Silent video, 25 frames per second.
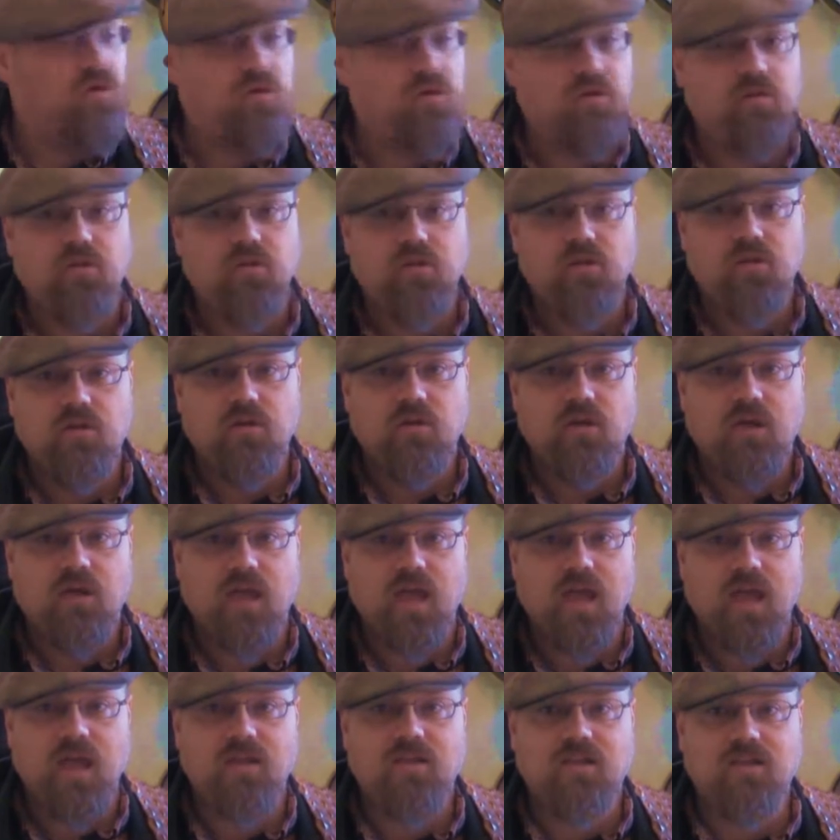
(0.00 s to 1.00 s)
on
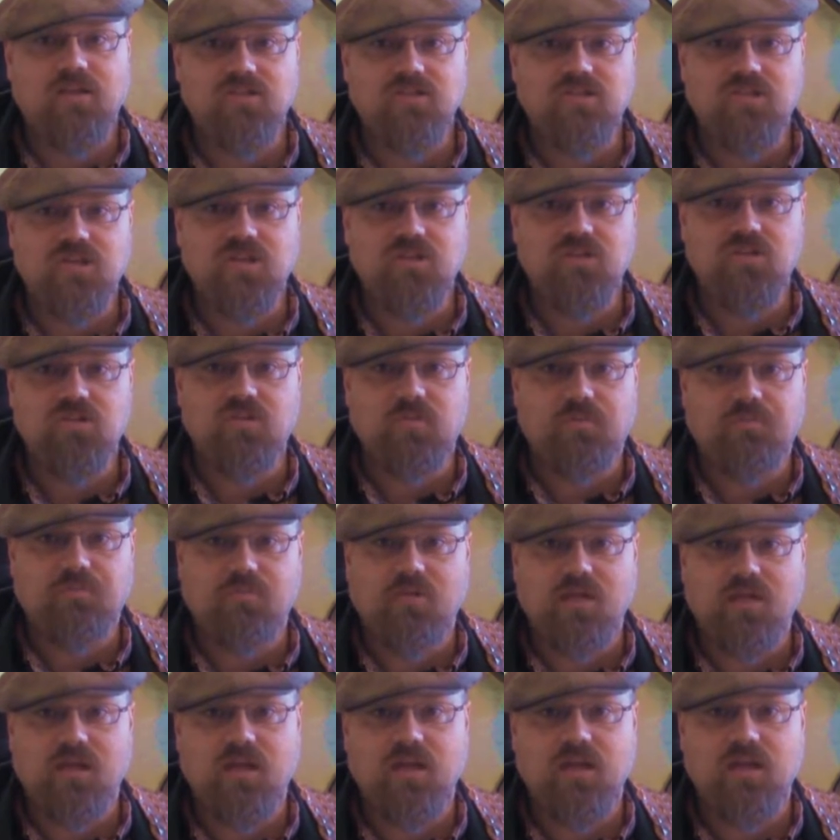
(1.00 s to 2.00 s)
and continue to
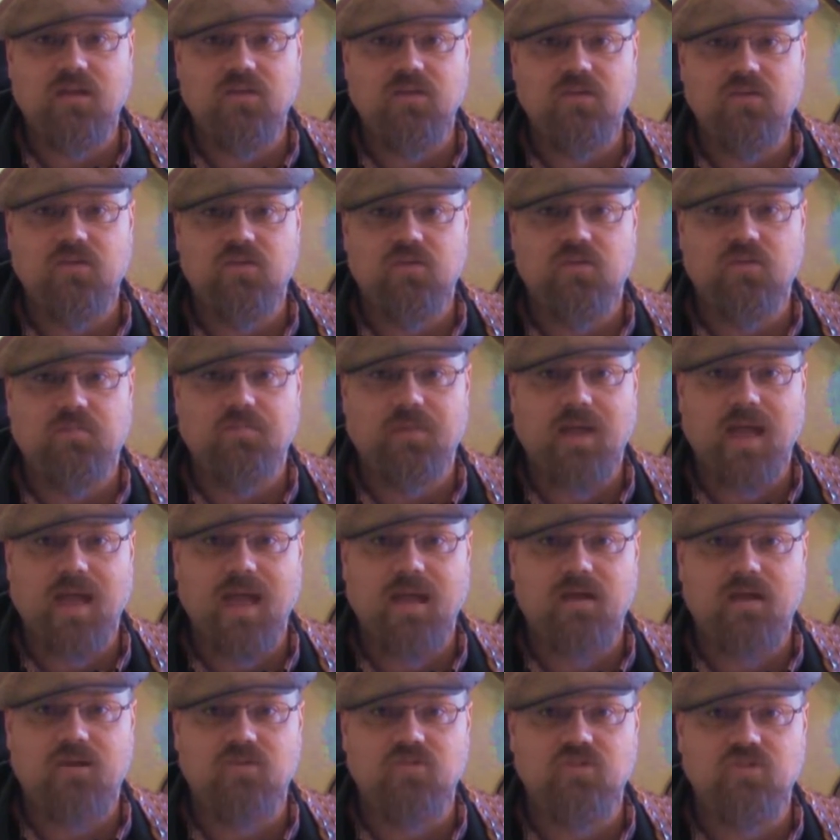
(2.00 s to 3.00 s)
play your
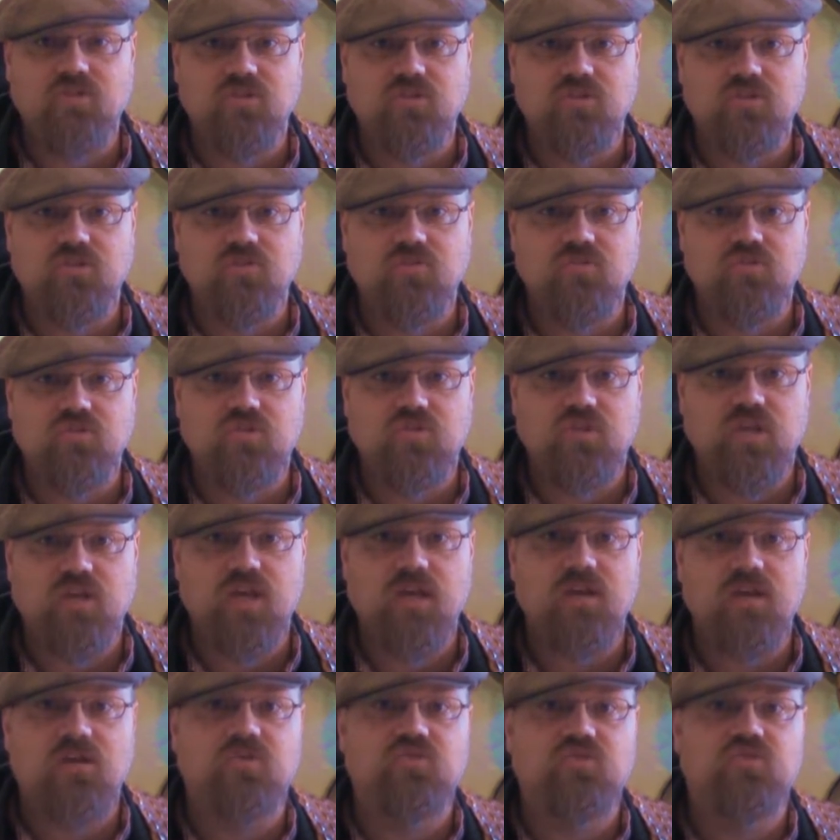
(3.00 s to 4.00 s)
patterns in those
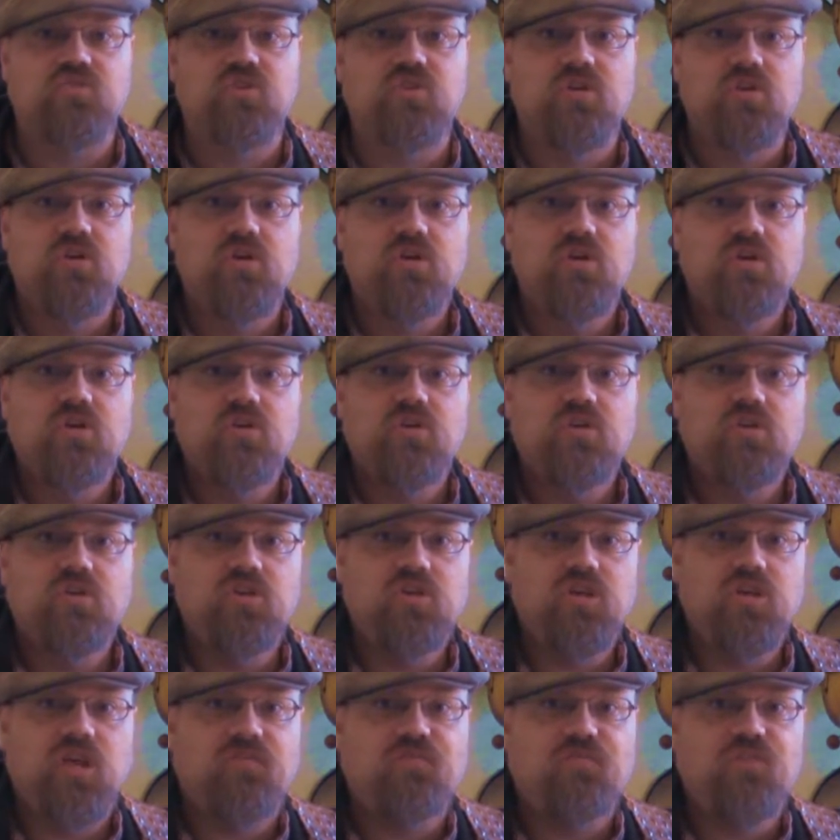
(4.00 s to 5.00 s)
scales,
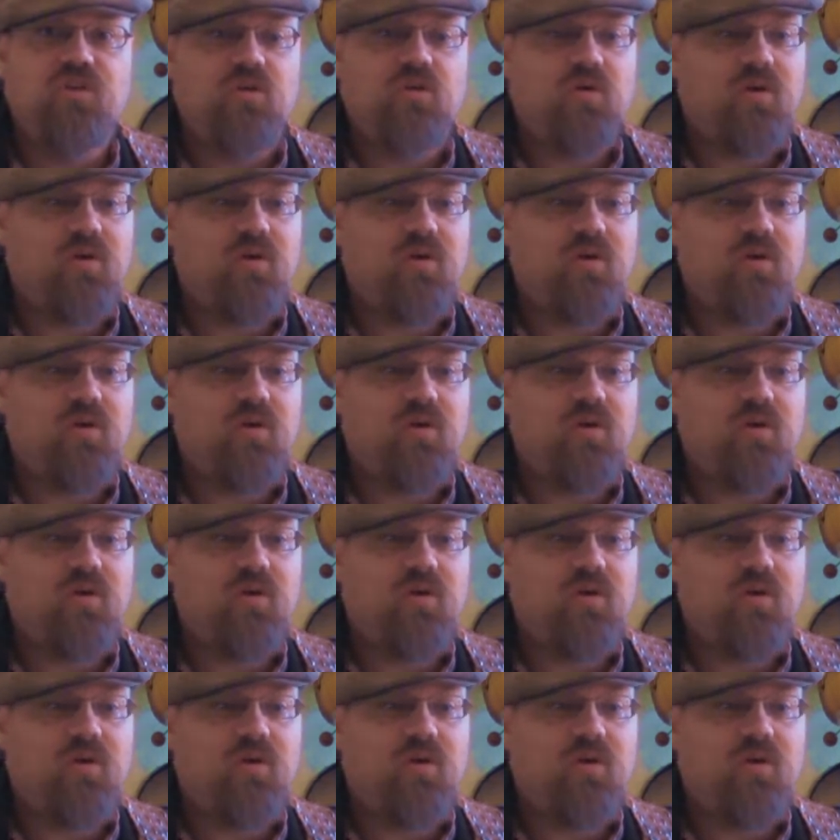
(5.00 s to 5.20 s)
if you